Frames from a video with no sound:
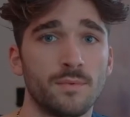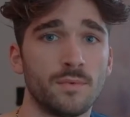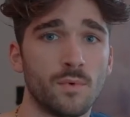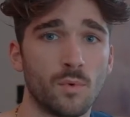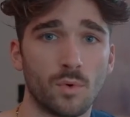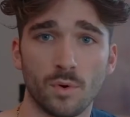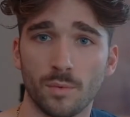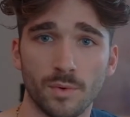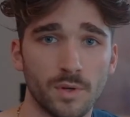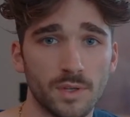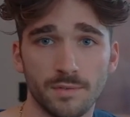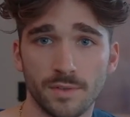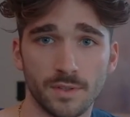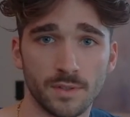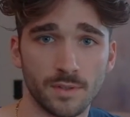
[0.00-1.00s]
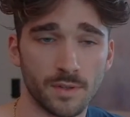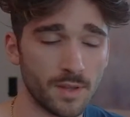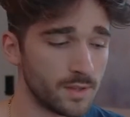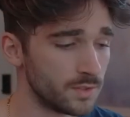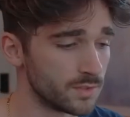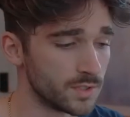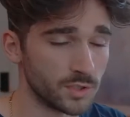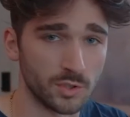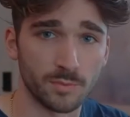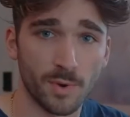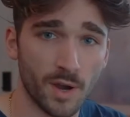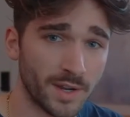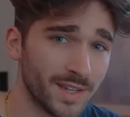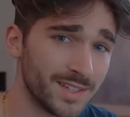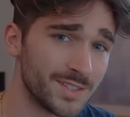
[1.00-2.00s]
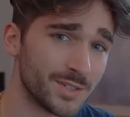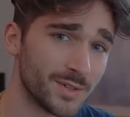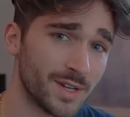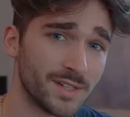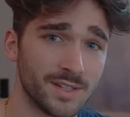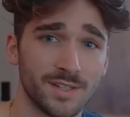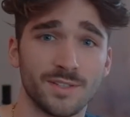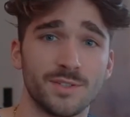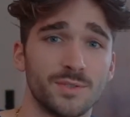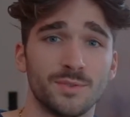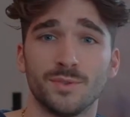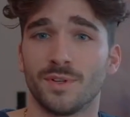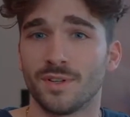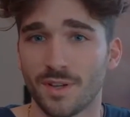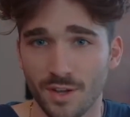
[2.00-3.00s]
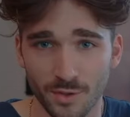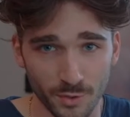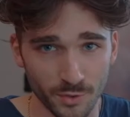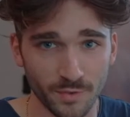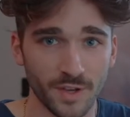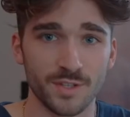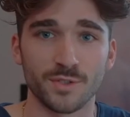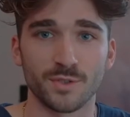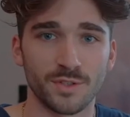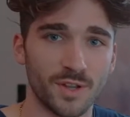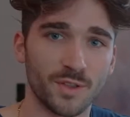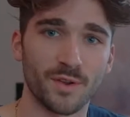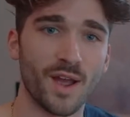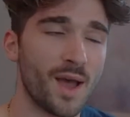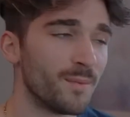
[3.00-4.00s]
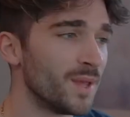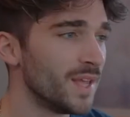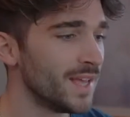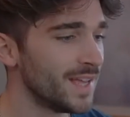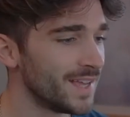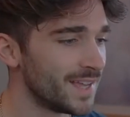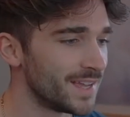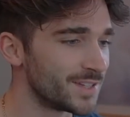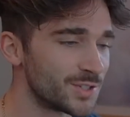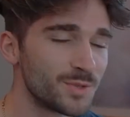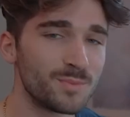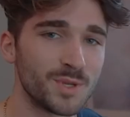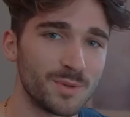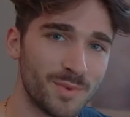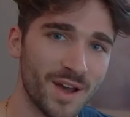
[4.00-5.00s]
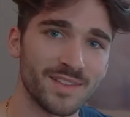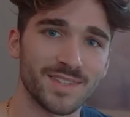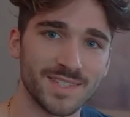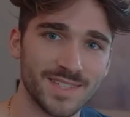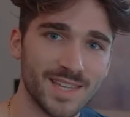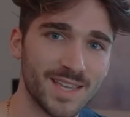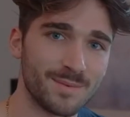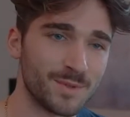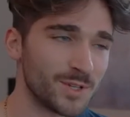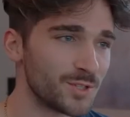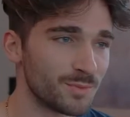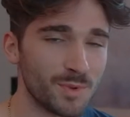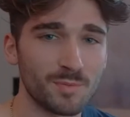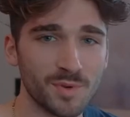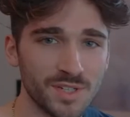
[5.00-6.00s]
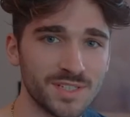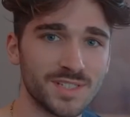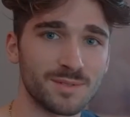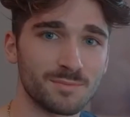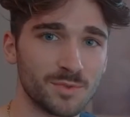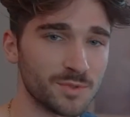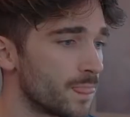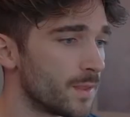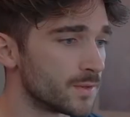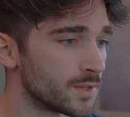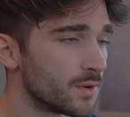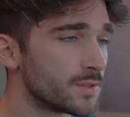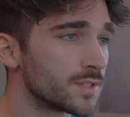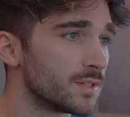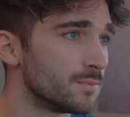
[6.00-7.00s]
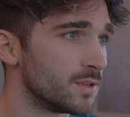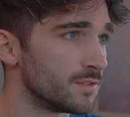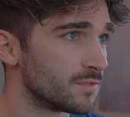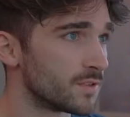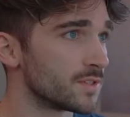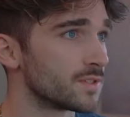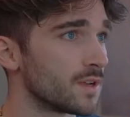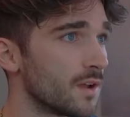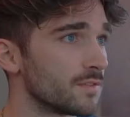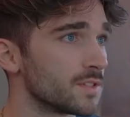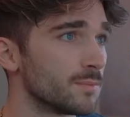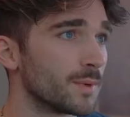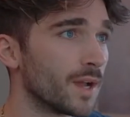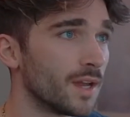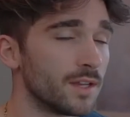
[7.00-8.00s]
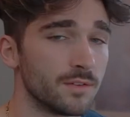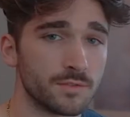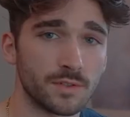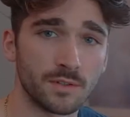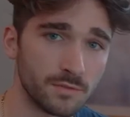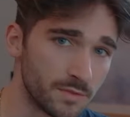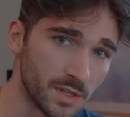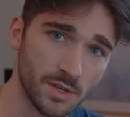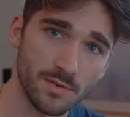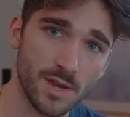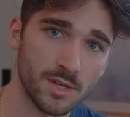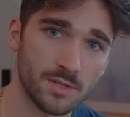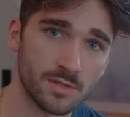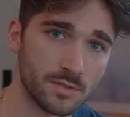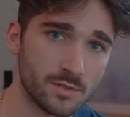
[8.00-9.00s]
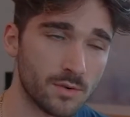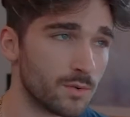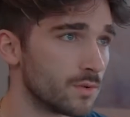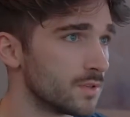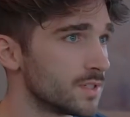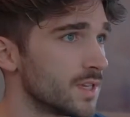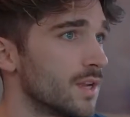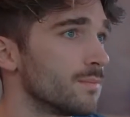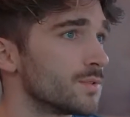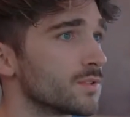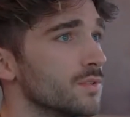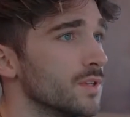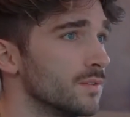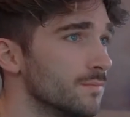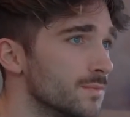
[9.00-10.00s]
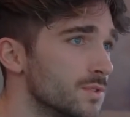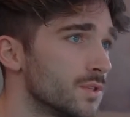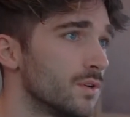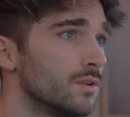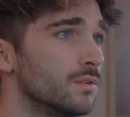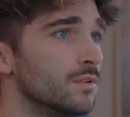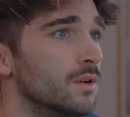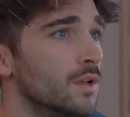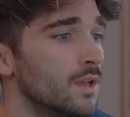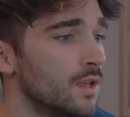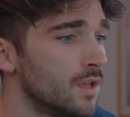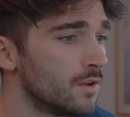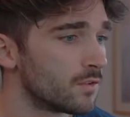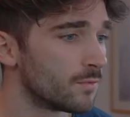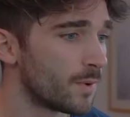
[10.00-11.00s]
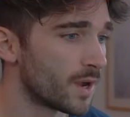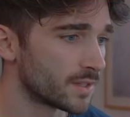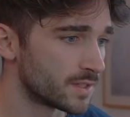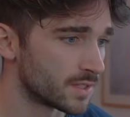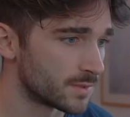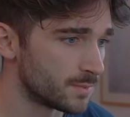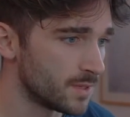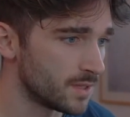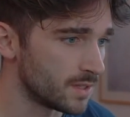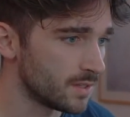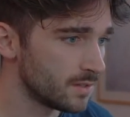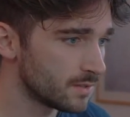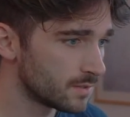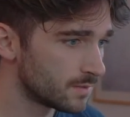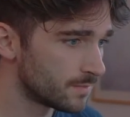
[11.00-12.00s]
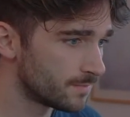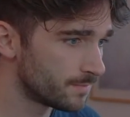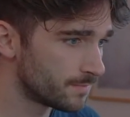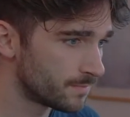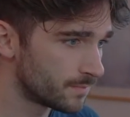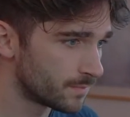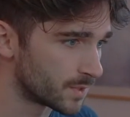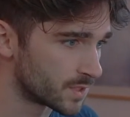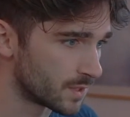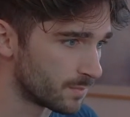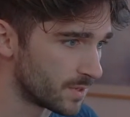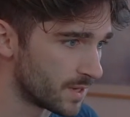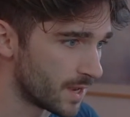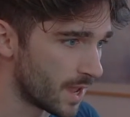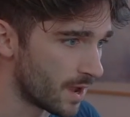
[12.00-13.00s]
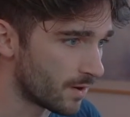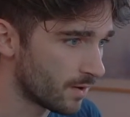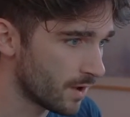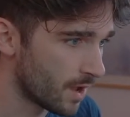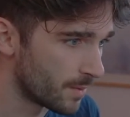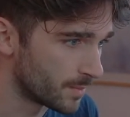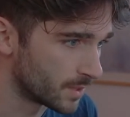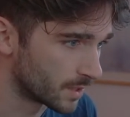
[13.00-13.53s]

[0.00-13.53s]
or we're even using uBACCH integrated into another device or another app. It should be about the same and it should be pretty simple. There's always going to be, first off, some kind of configuration or setup screen. So for BACCH DSP, which I'm in now, I'm going to